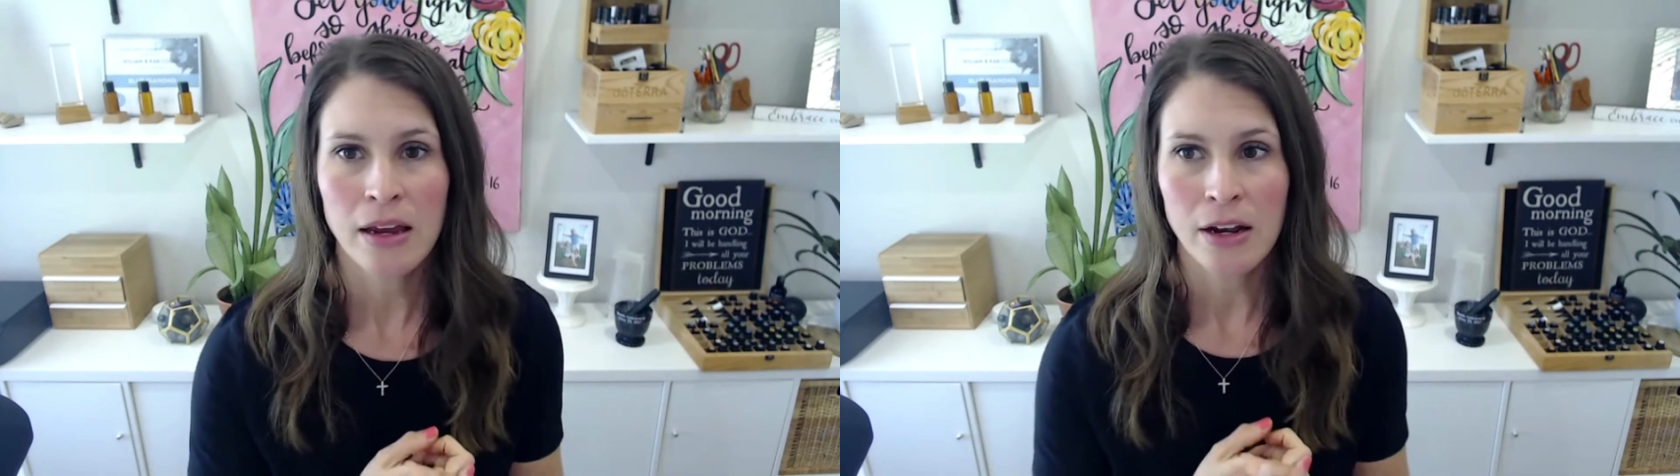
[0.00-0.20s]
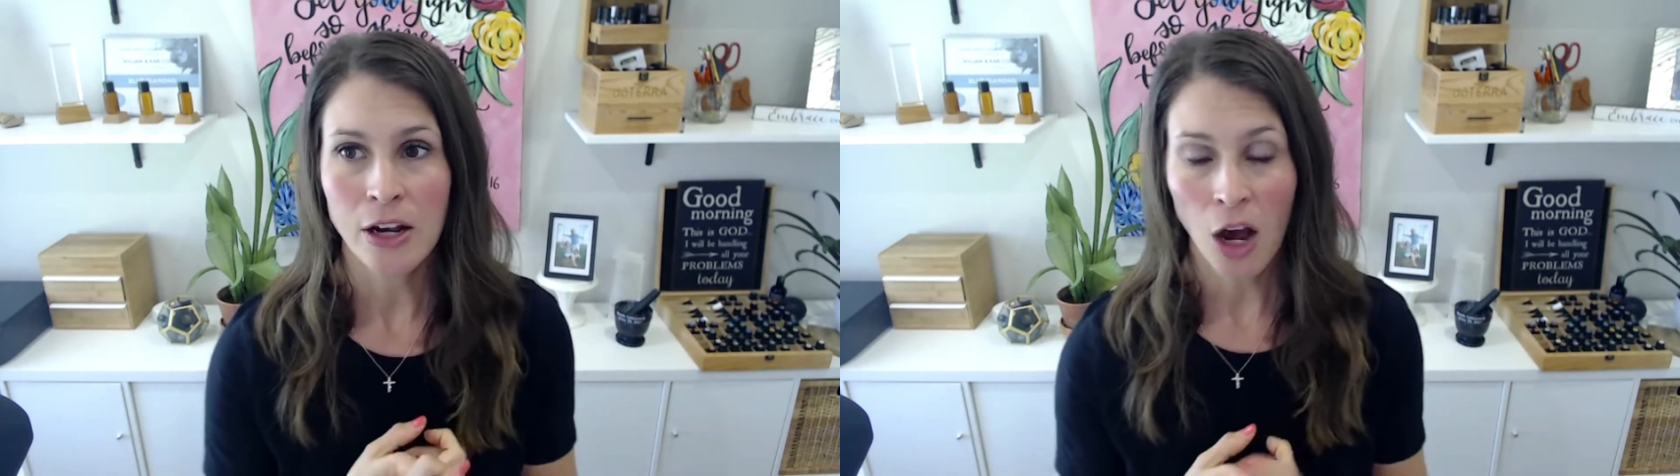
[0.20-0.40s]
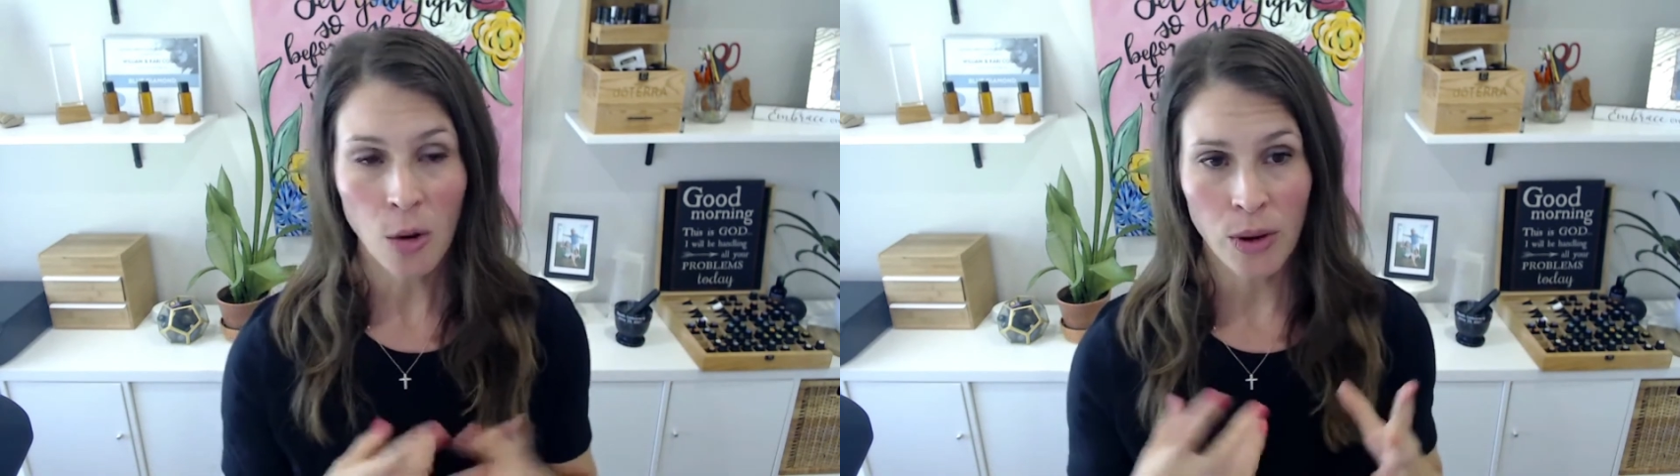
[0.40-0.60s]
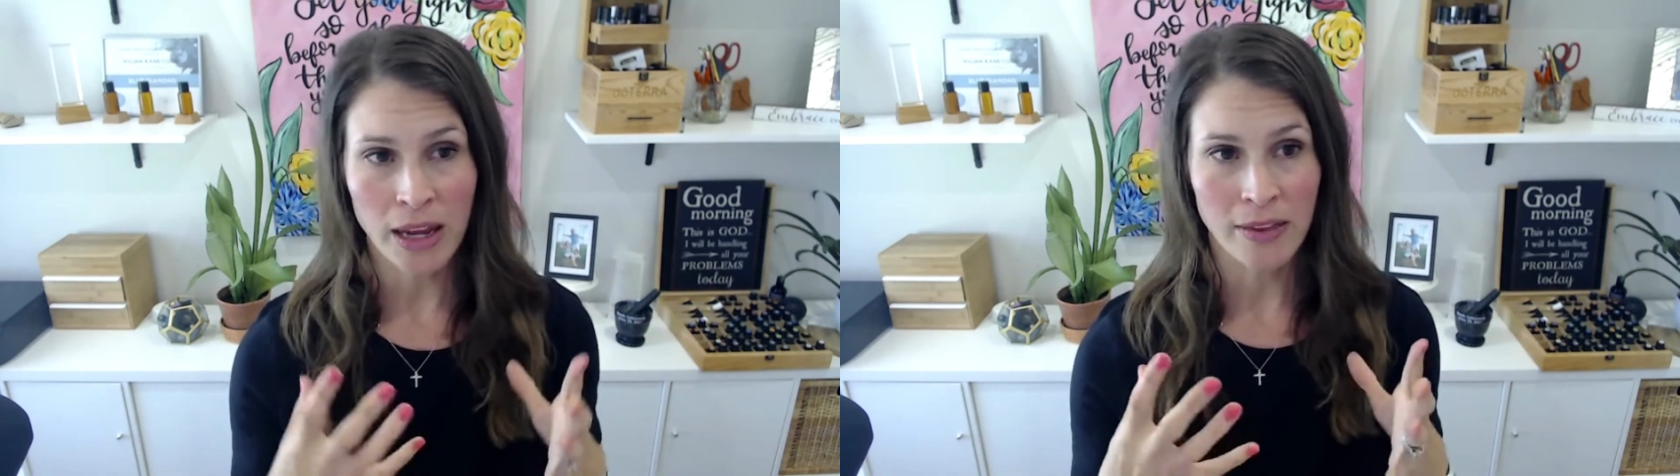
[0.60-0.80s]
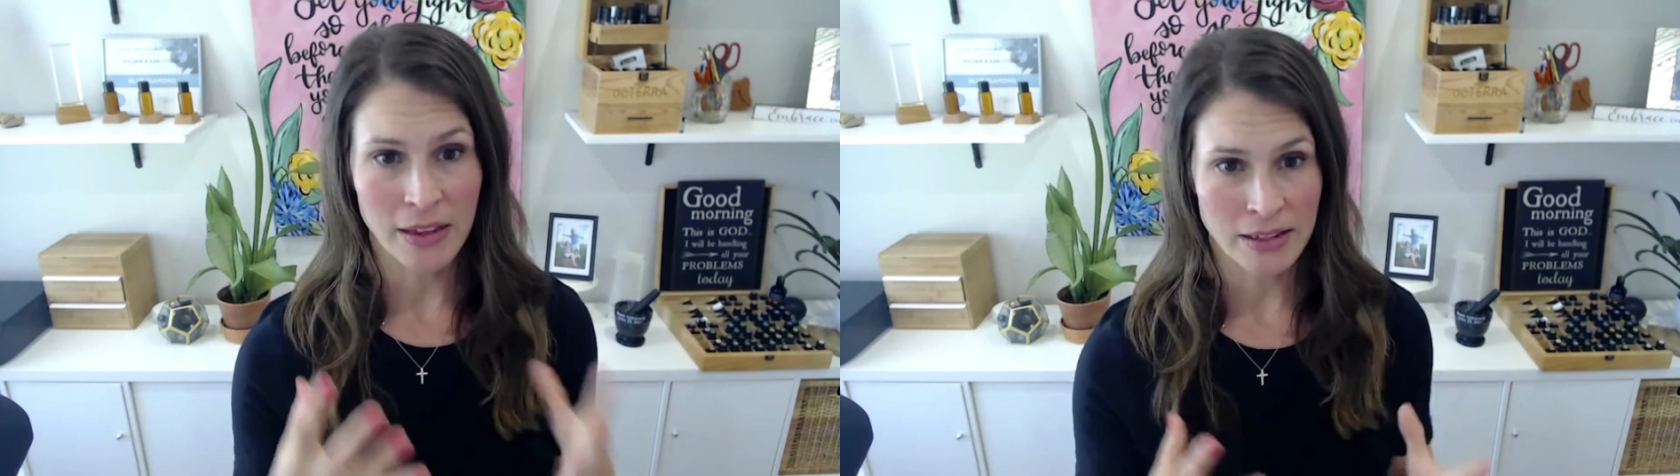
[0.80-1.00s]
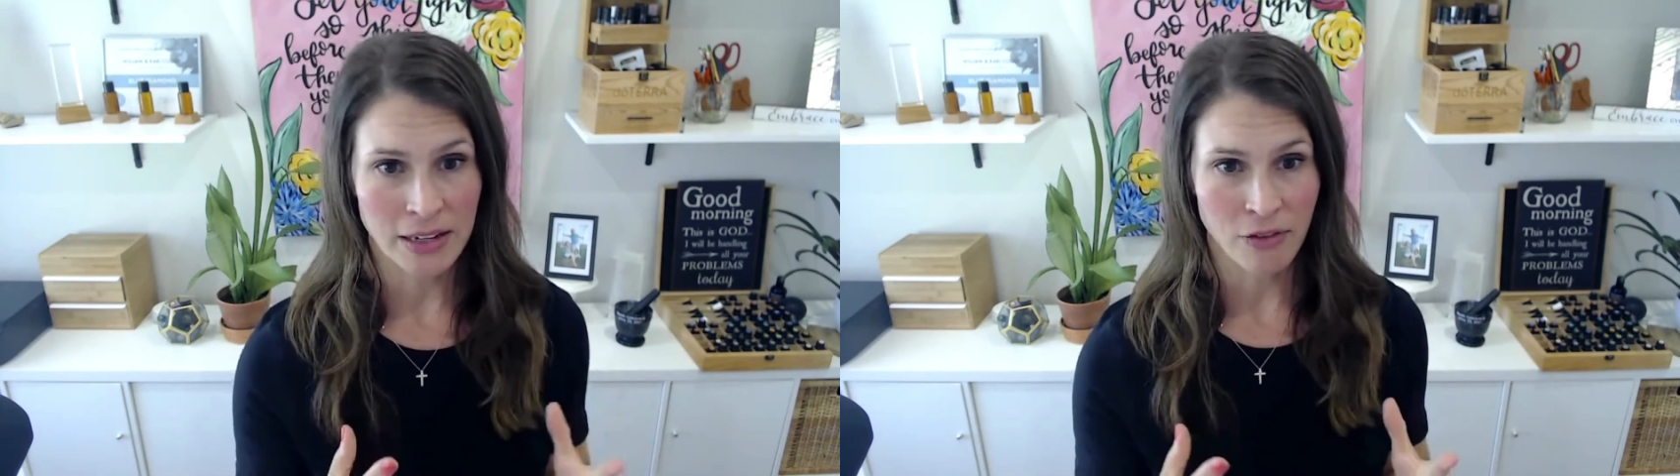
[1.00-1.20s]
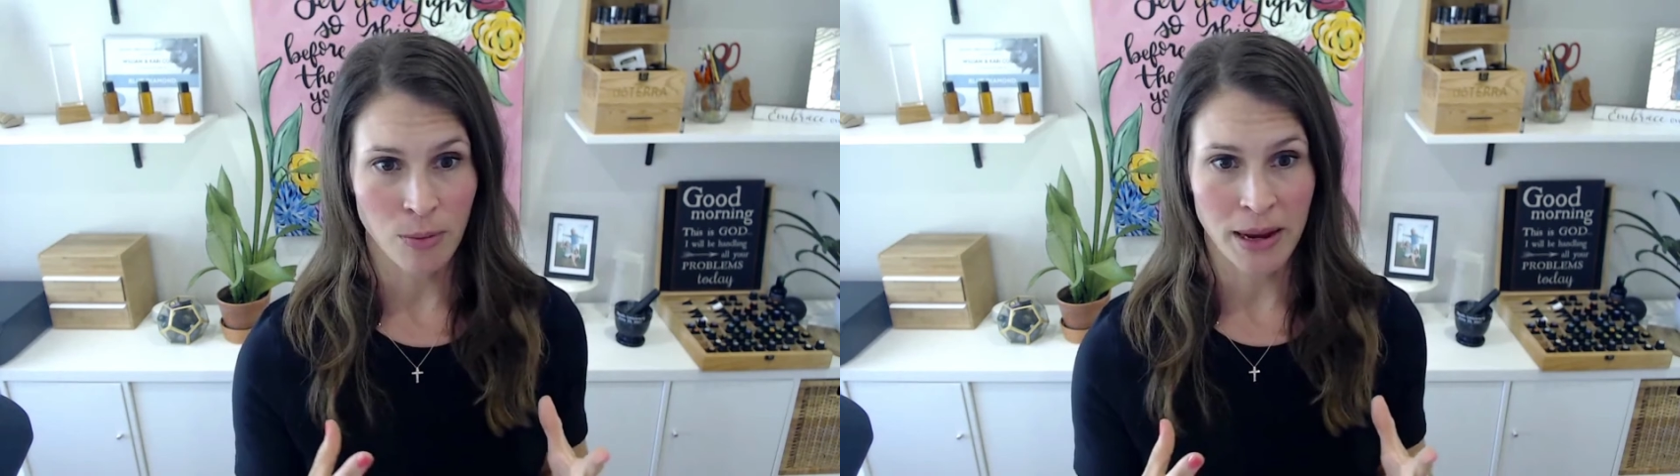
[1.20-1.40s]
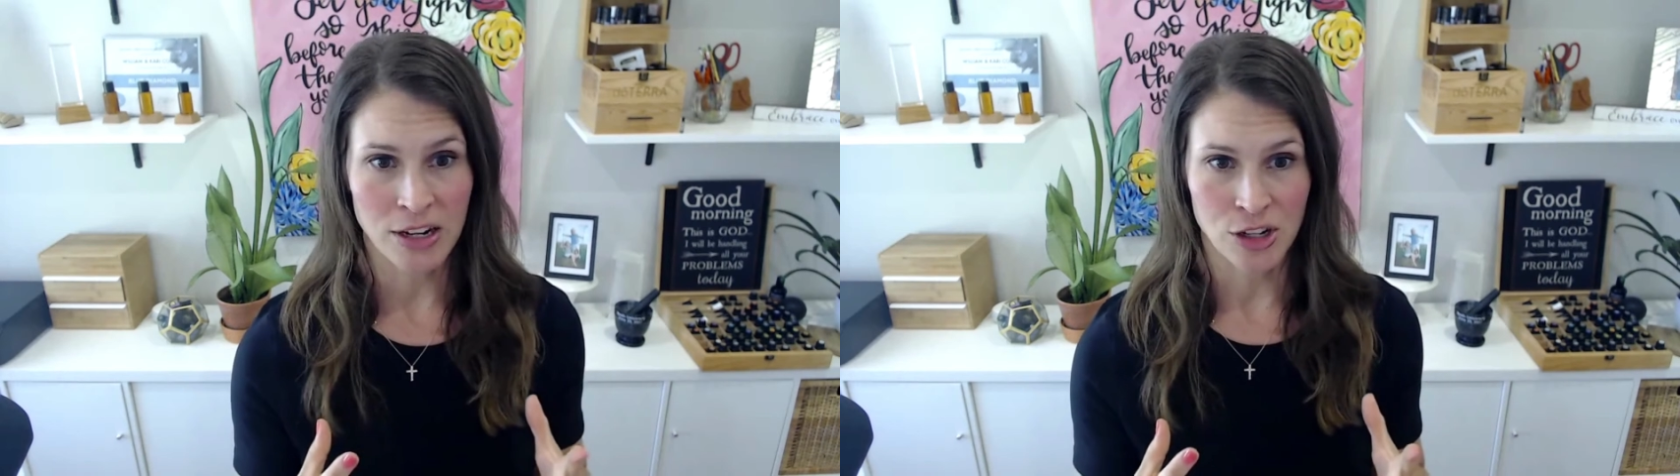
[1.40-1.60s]
knowing this
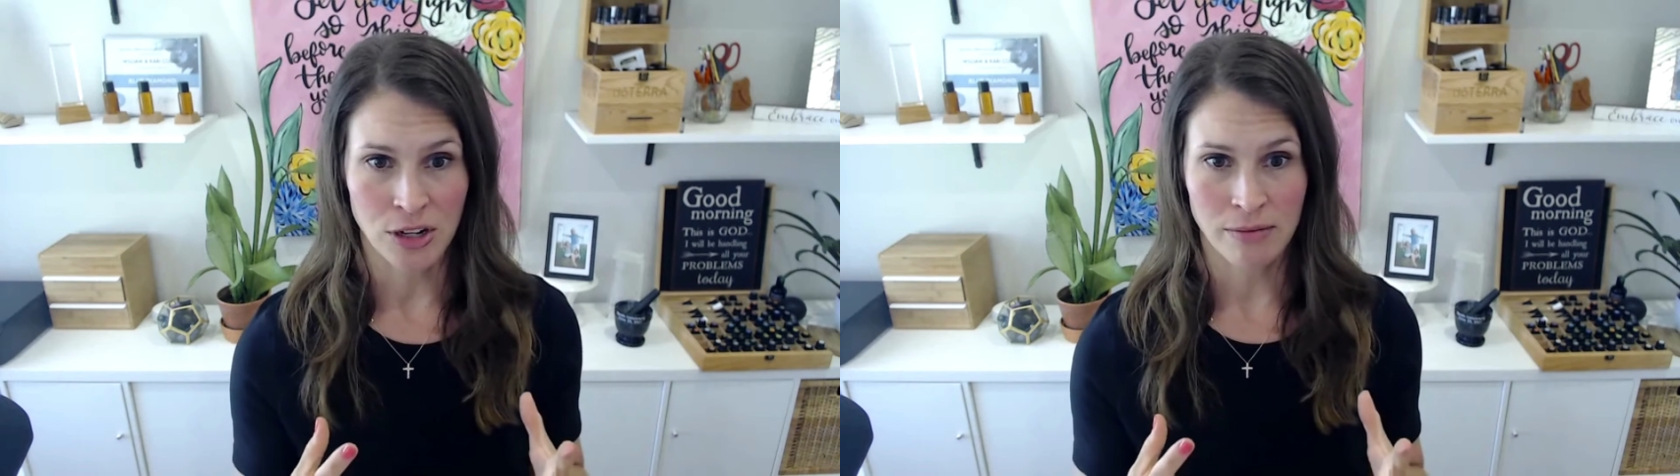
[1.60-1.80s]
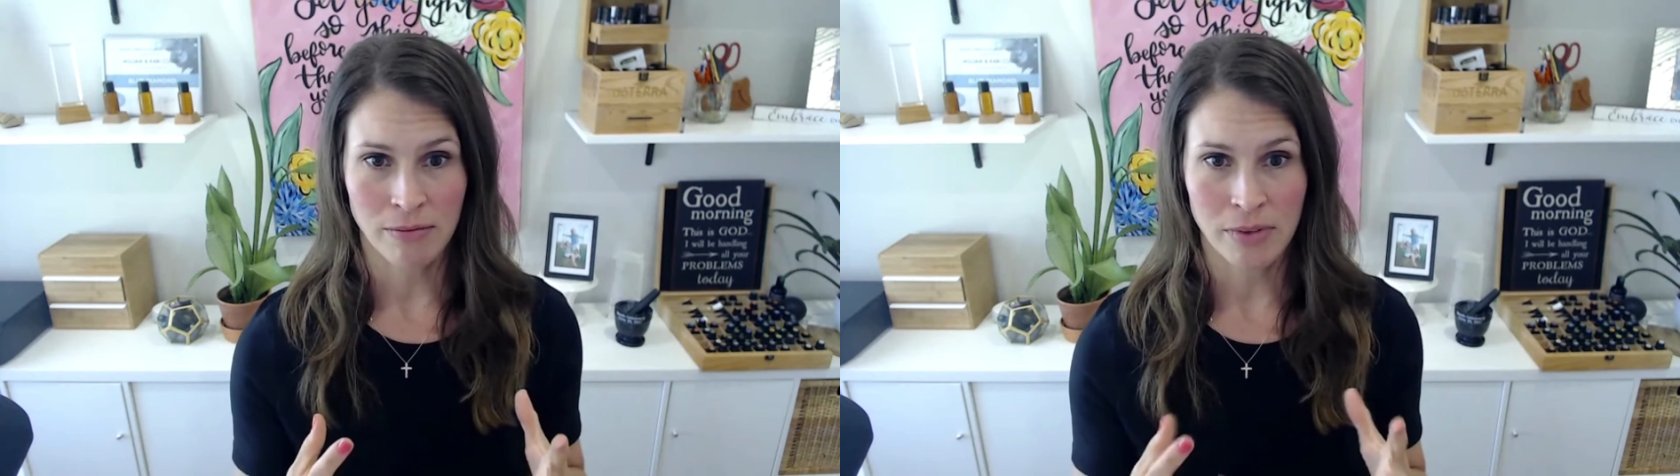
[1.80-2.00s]
information,